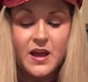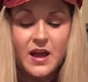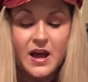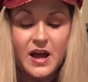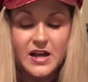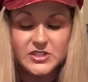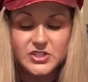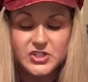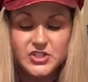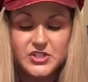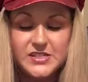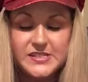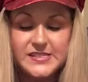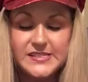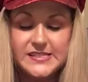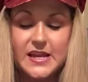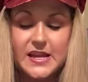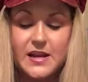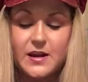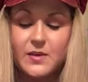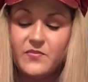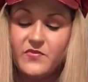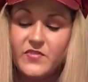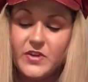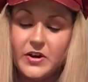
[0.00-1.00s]
Hachi sat
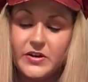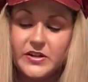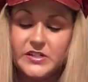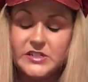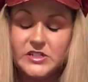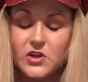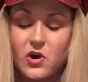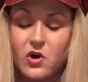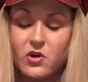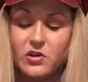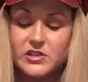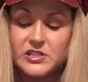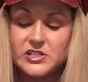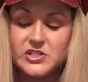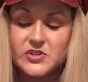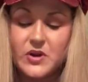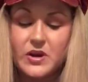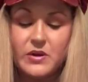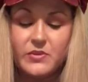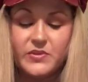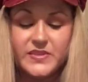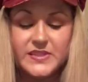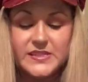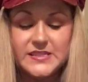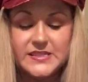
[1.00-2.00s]
up very tall and
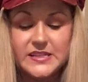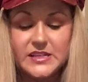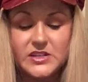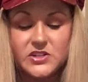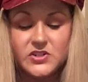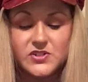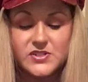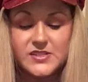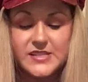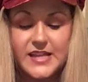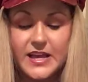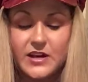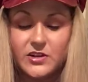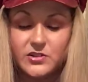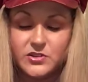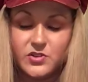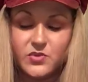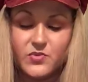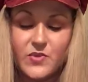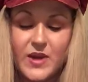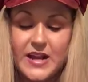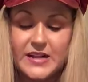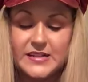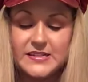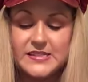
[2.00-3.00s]
straight with his ears held
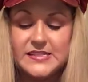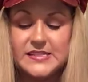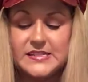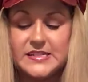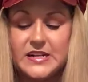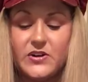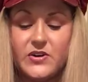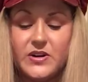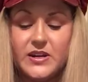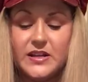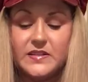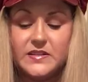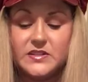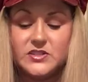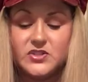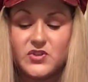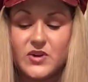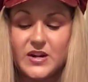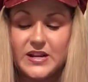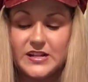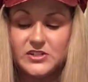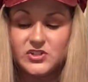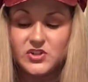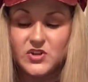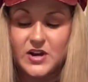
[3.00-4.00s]
erect, staring at the
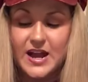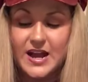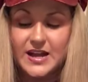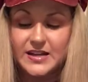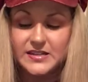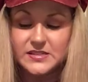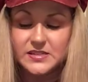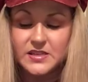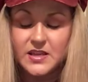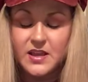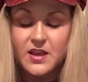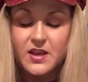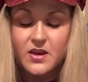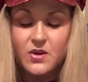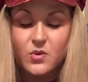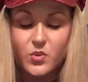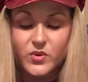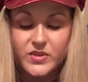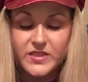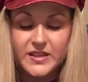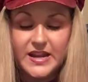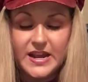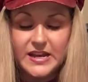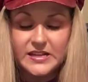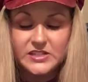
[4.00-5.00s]
train tracks. When
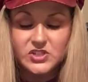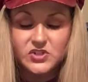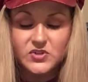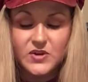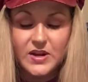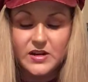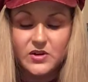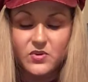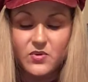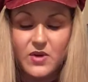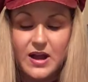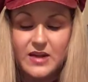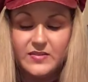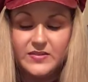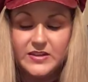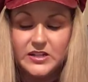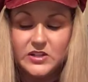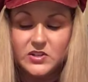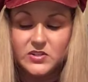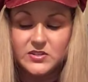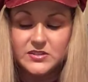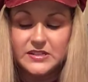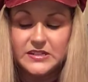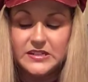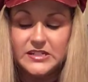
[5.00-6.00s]
the next train arrived, he
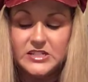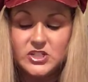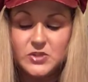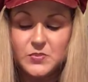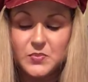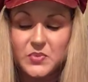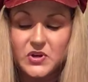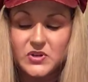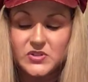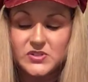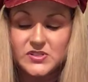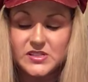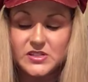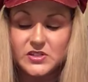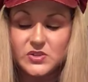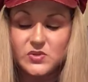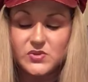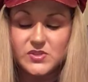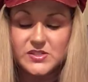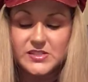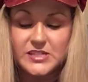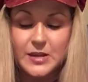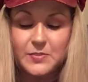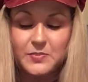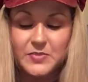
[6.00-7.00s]
looked at each person who
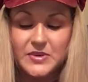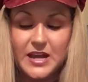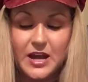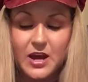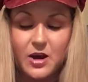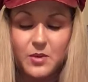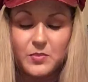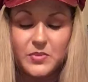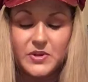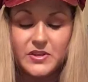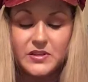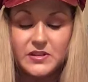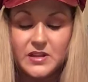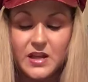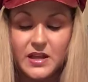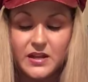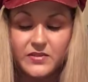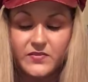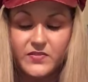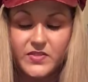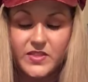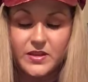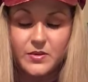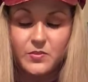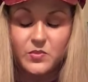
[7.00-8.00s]
stepped out, but none
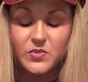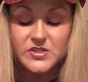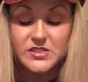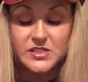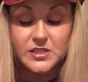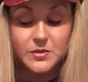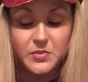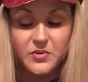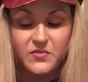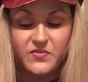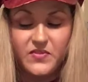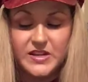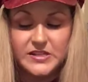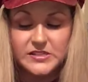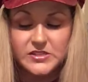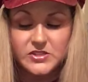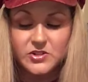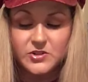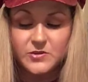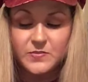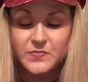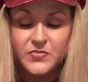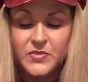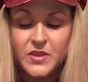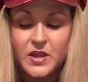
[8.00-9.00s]
of them was the professor.